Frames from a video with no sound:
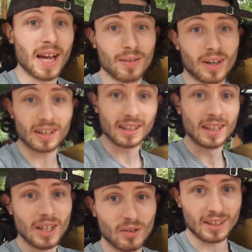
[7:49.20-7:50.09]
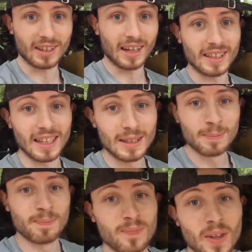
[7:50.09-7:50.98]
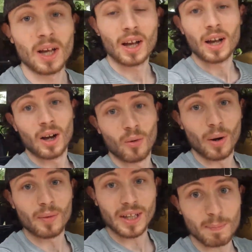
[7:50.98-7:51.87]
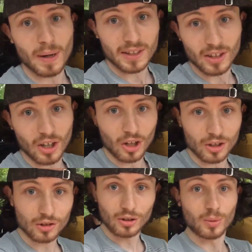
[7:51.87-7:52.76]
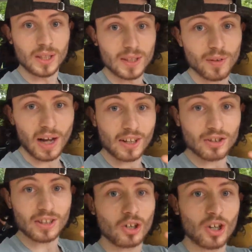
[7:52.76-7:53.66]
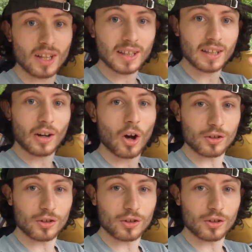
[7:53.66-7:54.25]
perfectly rectangular. When we get back to the hostel, we actually got like a